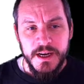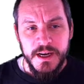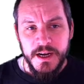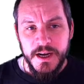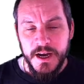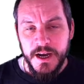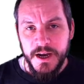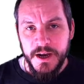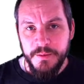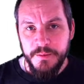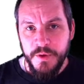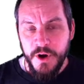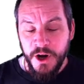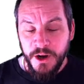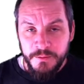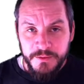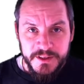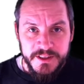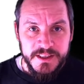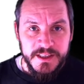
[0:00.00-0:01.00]

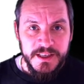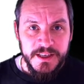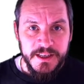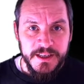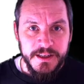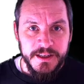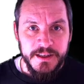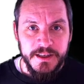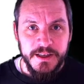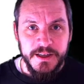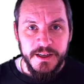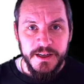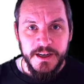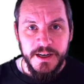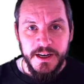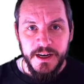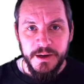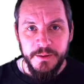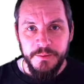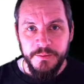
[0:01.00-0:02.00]
obviously
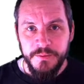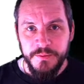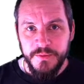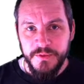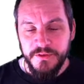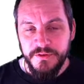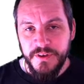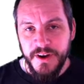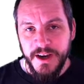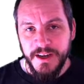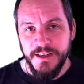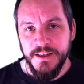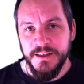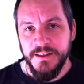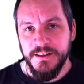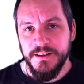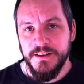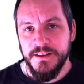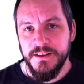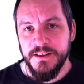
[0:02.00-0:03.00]

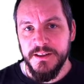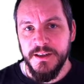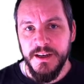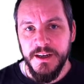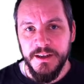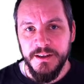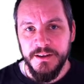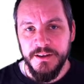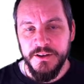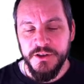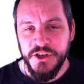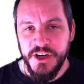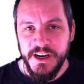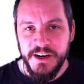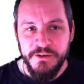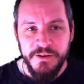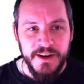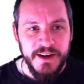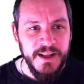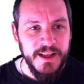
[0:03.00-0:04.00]
finance and
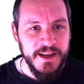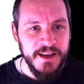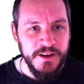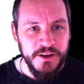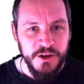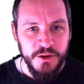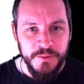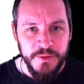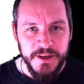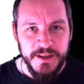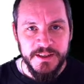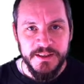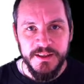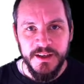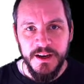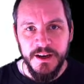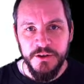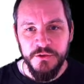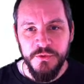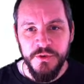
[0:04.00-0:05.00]
generally economics
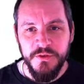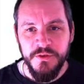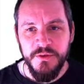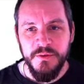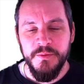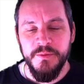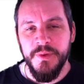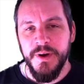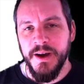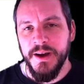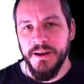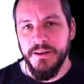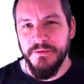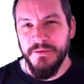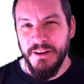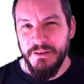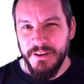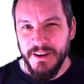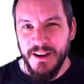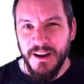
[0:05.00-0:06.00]
are driven by
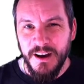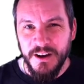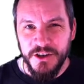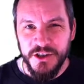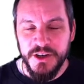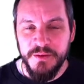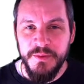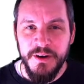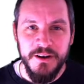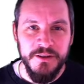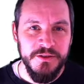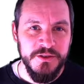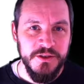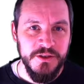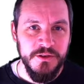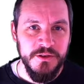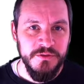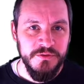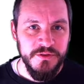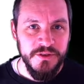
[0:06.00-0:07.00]
very large amounts
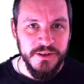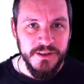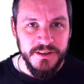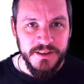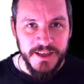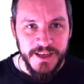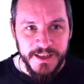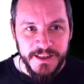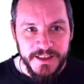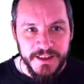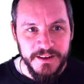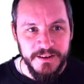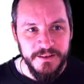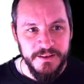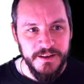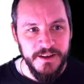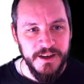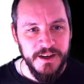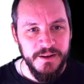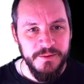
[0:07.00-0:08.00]
of data.
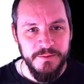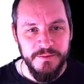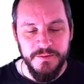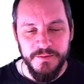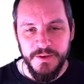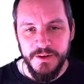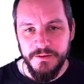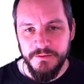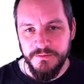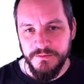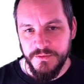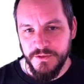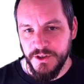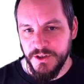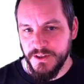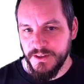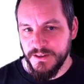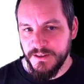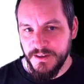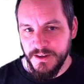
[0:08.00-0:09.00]

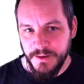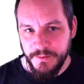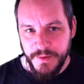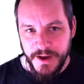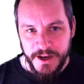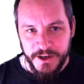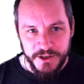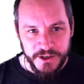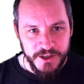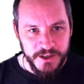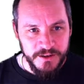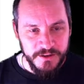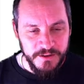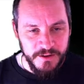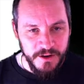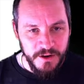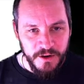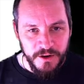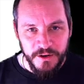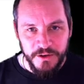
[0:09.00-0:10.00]
Just imagine
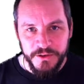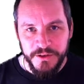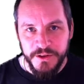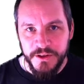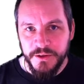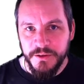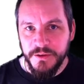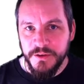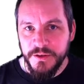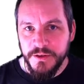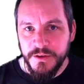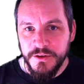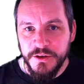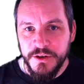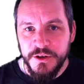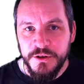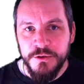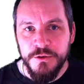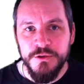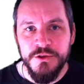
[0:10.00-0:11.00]
all the
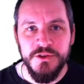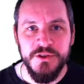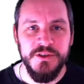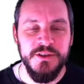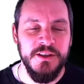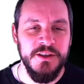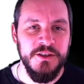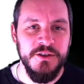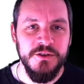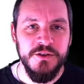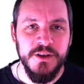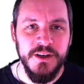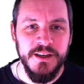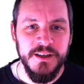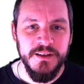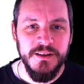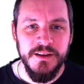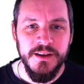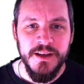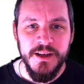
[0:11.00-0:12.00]
news that you
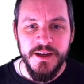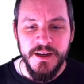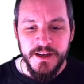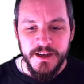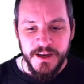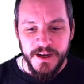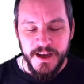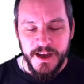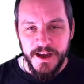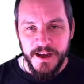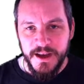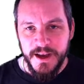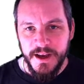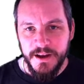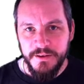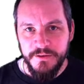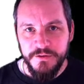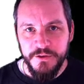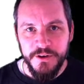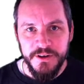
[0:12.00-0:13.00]
can
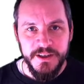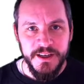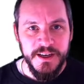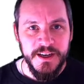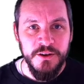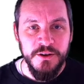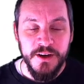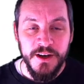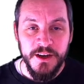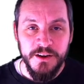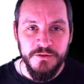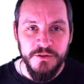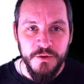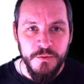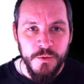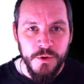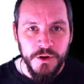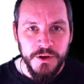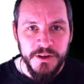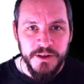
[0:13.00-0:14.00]
have or take a look at for
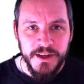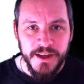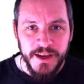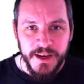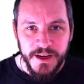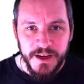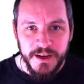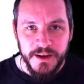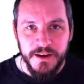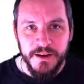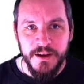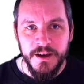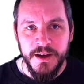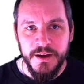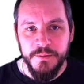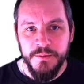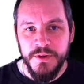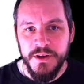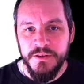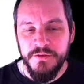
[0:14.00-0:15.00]
one day
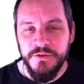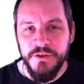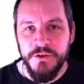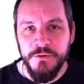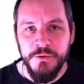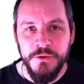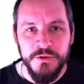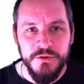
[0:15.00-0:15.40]
if you would